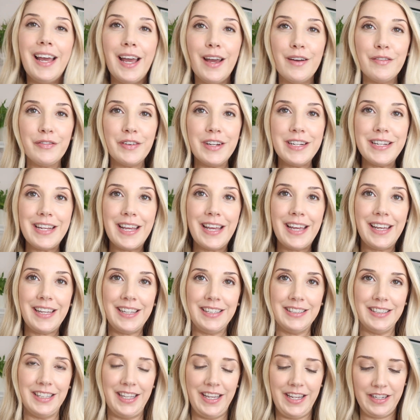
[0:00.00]
Every
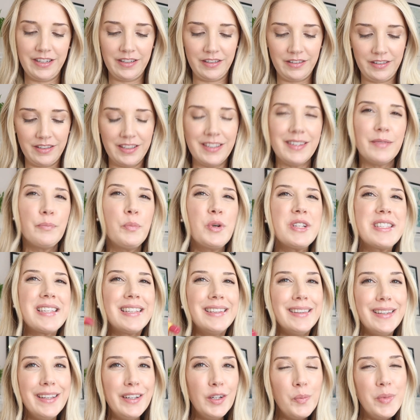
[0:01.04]
day, like, puts a
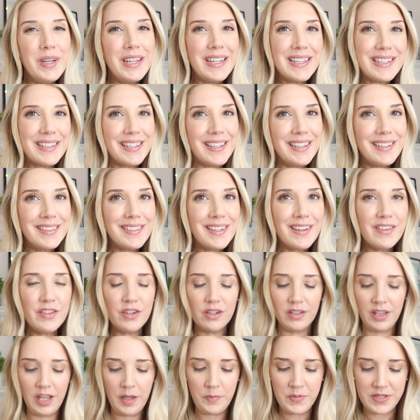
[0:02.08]
little bit of tint on
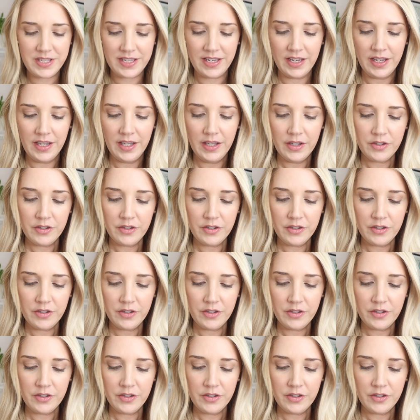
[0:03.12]
your lips.